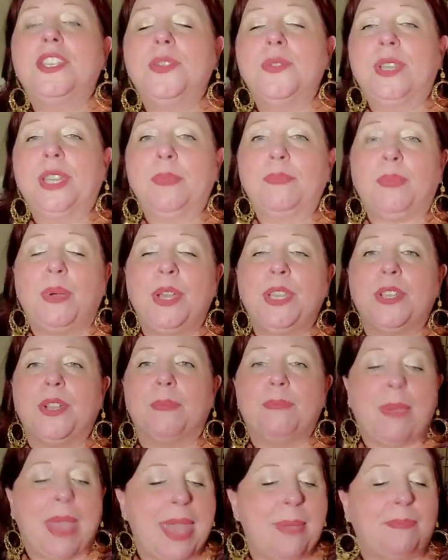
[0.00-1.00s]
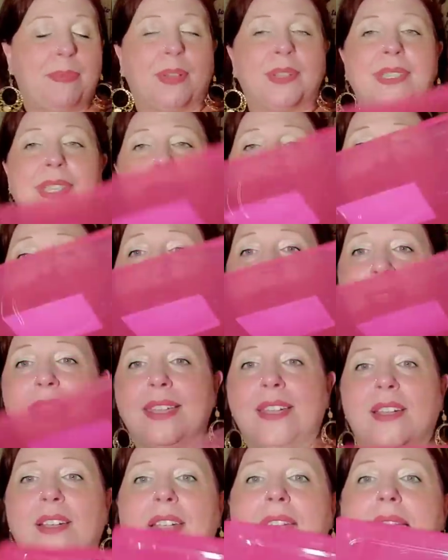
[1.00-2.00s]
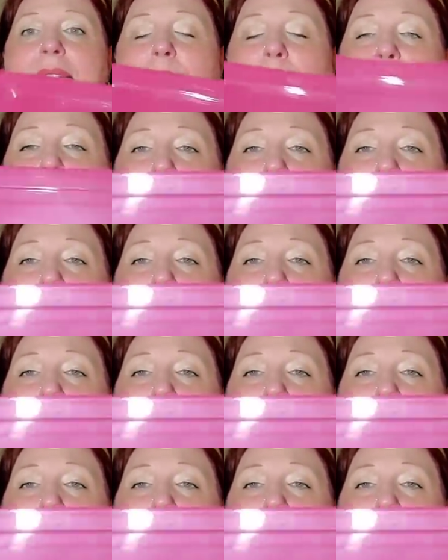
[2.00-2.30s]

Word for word: you can put your papers in here and